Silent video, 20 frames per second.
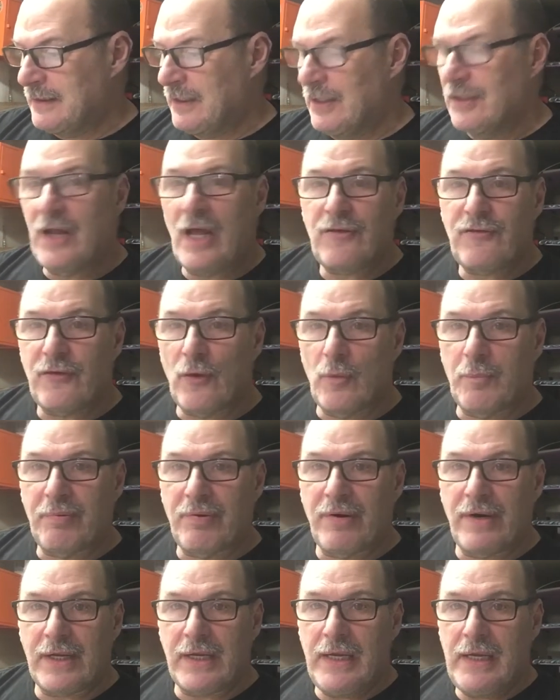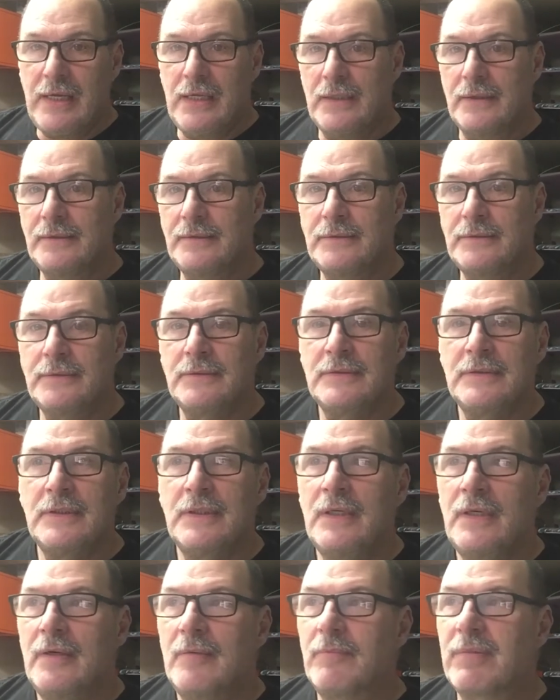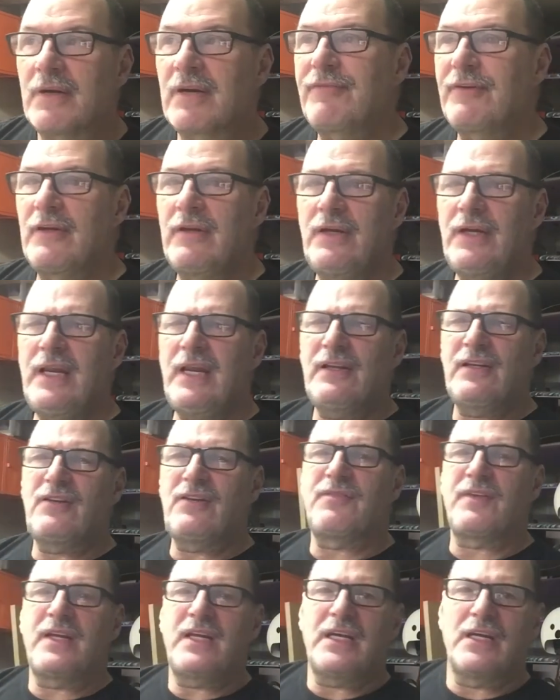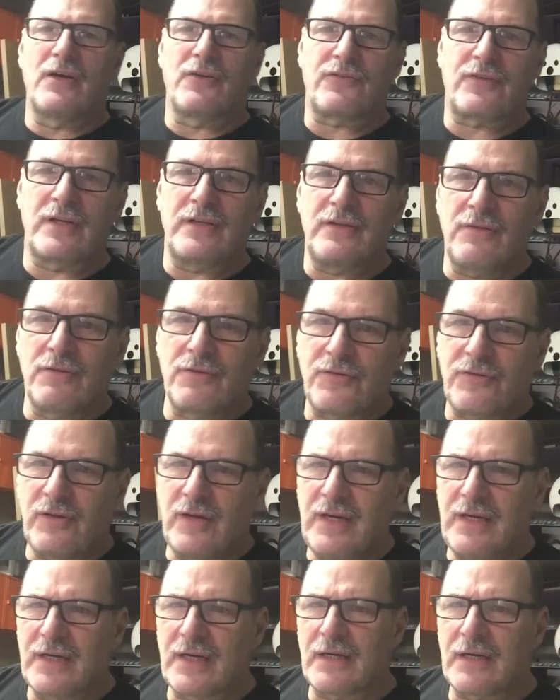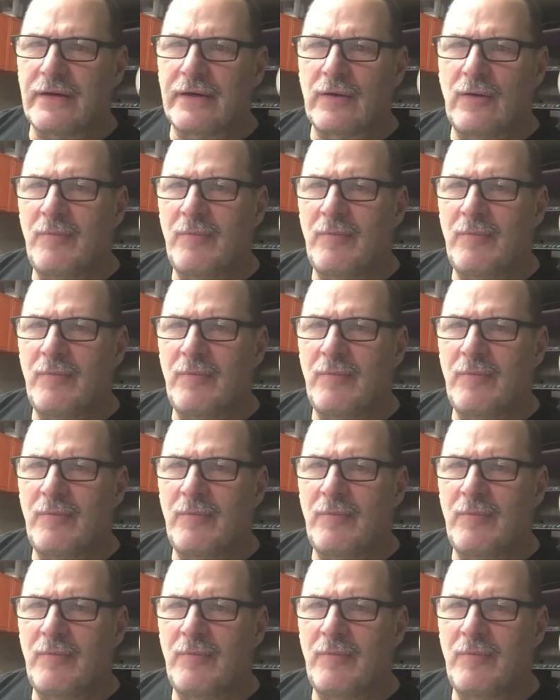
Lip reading: not so pretty. But if you're looking at these videos and you're sitting there going,